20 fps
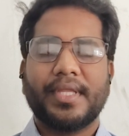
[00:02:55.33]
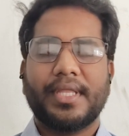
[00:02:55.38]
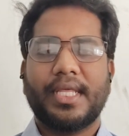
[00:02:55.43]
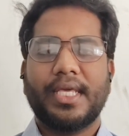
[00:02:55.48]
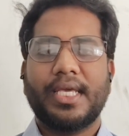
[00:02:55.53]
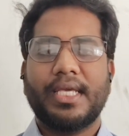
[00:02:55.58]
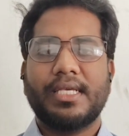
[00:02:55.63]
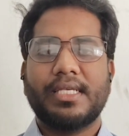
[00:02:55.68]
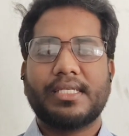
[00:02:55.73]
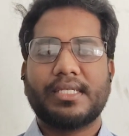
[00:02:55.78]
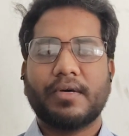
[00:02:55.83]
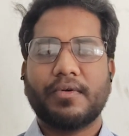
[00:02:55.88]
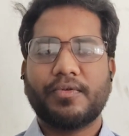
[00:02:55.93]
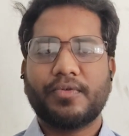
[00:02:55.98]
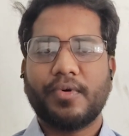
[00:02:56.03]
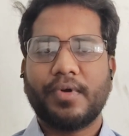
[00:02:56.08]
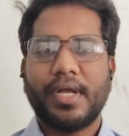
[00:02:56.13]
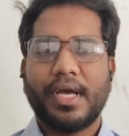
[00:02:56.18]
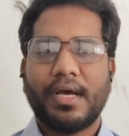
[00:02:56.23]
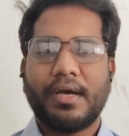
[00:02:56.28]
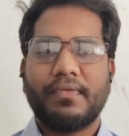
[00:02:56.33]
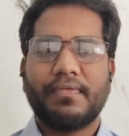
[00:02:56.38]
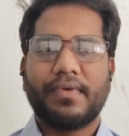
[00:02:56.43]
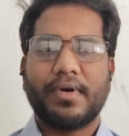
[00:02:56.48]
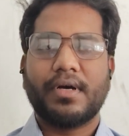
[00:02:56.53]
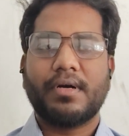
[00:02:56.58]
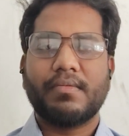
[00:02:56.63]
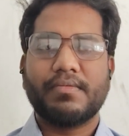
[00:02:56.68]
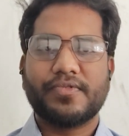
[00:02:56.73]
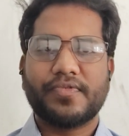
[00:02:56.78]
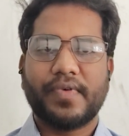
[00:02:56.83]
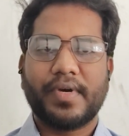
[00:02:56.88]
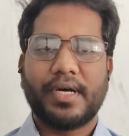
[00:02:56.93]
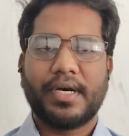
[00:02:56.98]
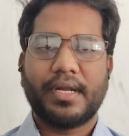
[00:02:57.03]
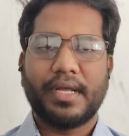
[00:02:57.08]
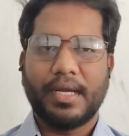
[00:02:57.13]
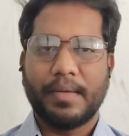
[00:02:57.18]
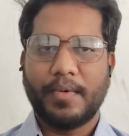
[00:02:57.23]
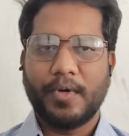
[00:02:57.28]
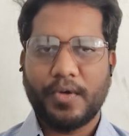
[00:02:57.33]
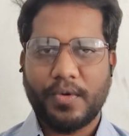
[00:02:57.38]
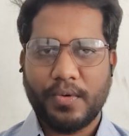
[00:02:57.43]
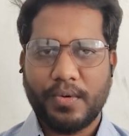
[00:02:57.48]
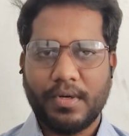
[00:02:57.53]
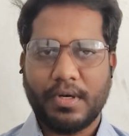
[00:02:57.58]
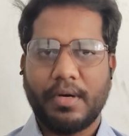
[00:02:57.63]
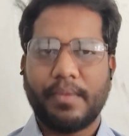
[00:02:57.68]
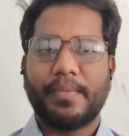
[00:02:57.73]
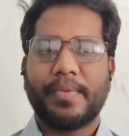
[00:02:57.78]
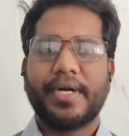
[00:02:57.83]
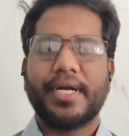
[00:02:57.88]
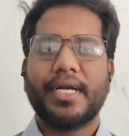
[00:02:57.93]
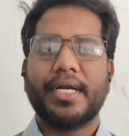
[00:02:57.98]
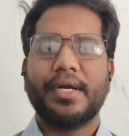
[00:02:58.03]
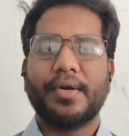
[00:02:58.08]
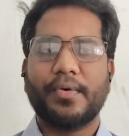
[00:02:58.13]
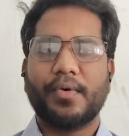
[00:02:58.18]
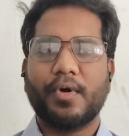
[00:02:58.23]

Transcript: The South Korea firms were able to compete